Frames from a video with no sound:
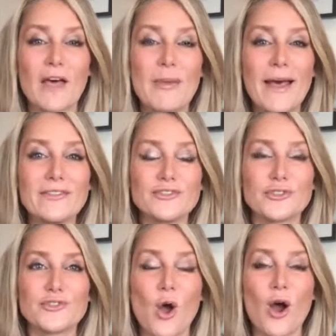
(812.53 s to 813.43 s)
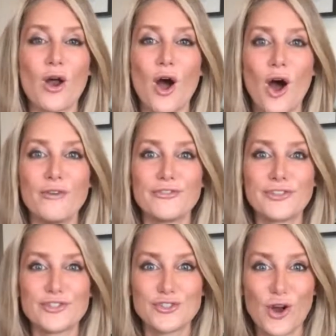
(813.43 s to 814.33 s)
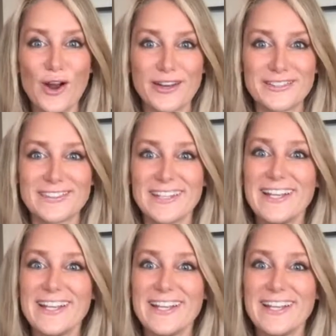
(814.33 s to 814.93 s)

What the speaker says: passengers are off the charts.